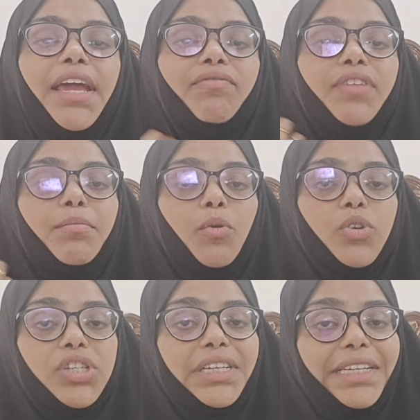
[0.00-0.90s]
if the
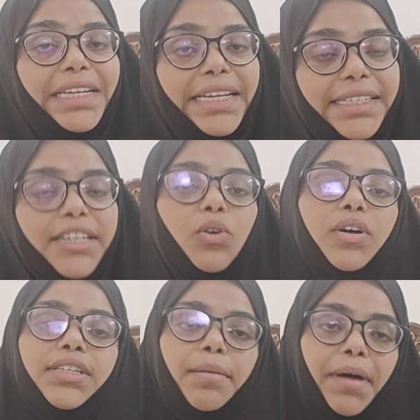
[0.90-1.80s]
motion is in
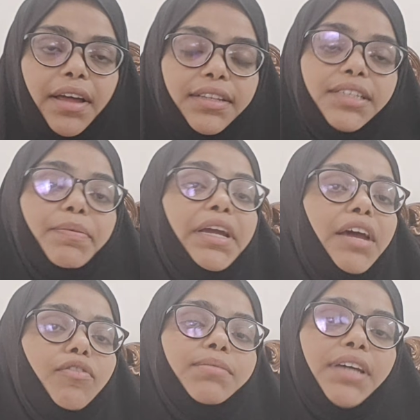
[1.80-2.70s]
Lok Sabha, the
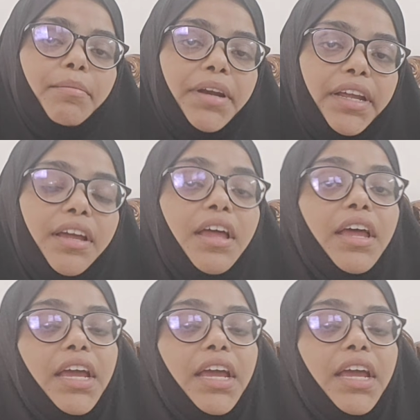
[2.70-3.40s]
Speaker forms committee.